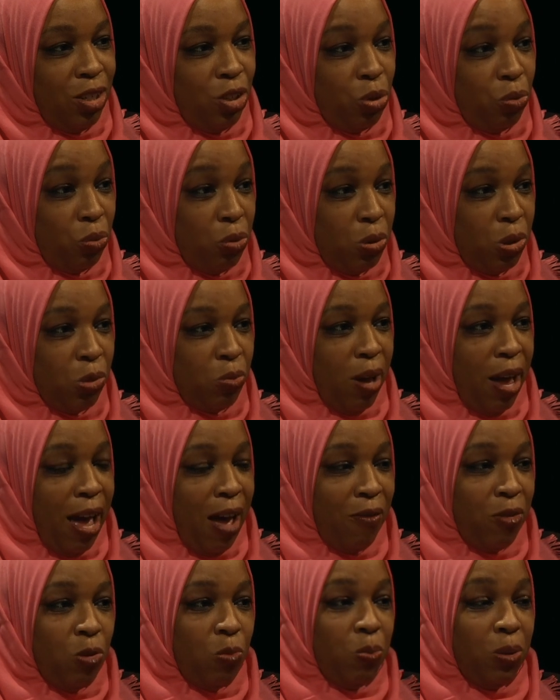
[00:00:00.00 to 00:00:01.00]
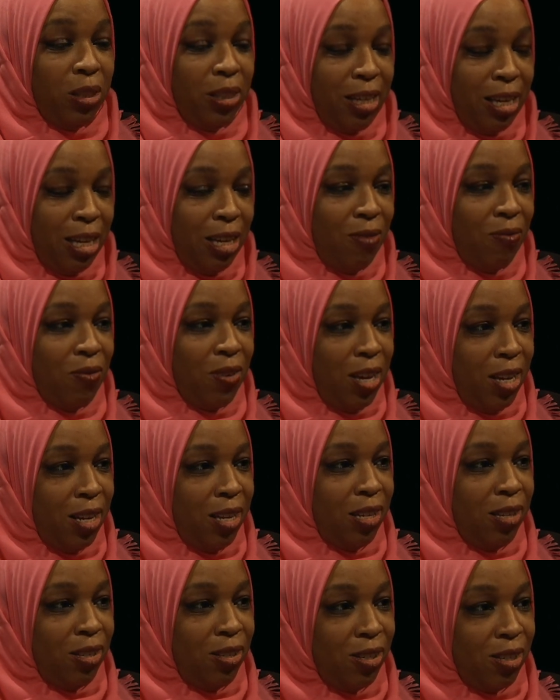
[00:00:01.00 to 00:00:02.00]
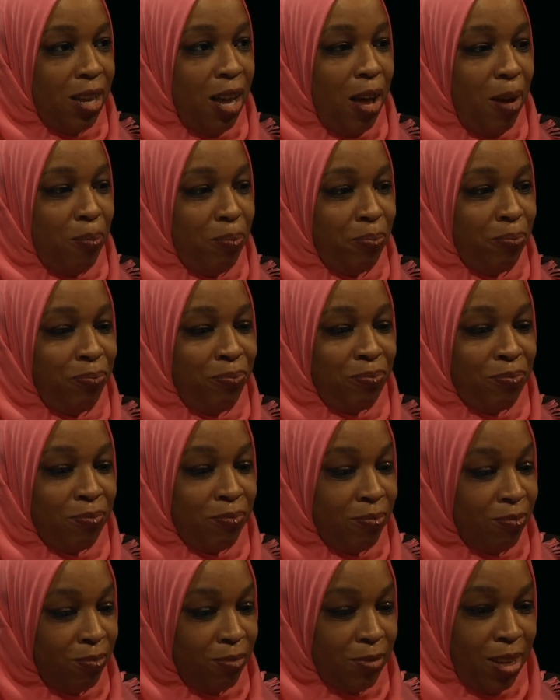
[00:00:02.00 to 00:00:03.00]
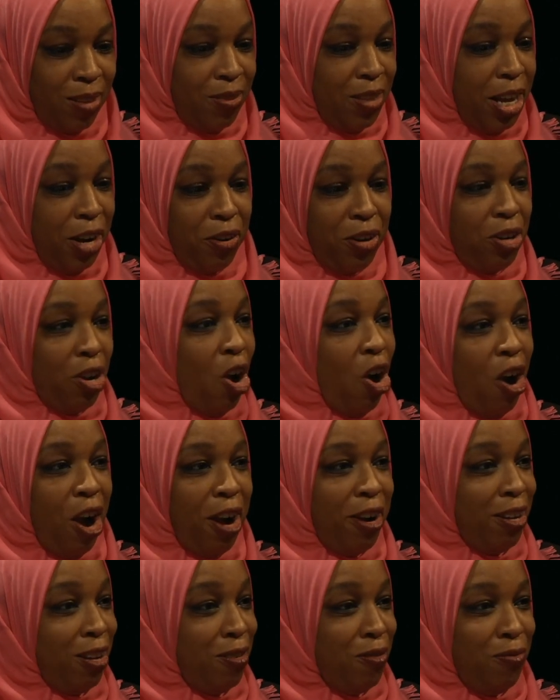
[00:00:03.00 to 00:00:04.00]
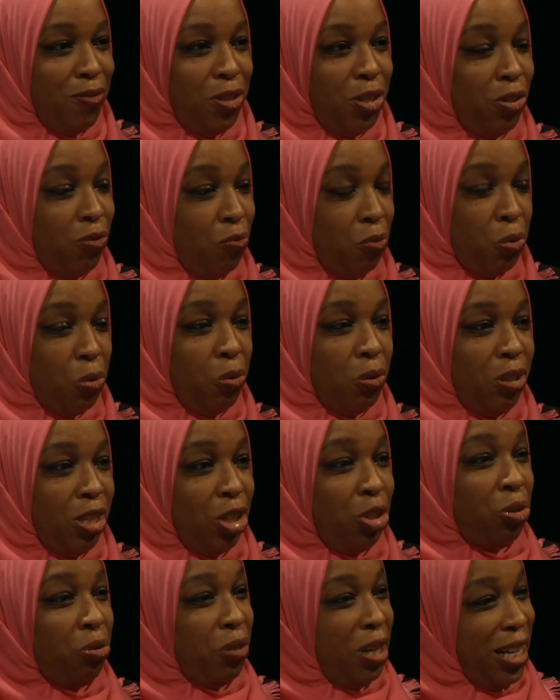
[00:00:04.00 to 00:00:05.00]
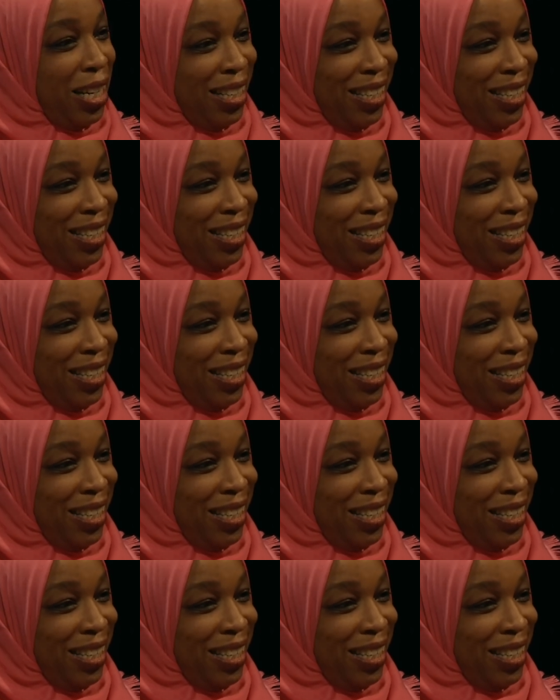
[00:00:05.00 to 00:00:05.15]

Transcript: trolls will have you believe. It is. Sure. Um, they're in the heart of this rural district.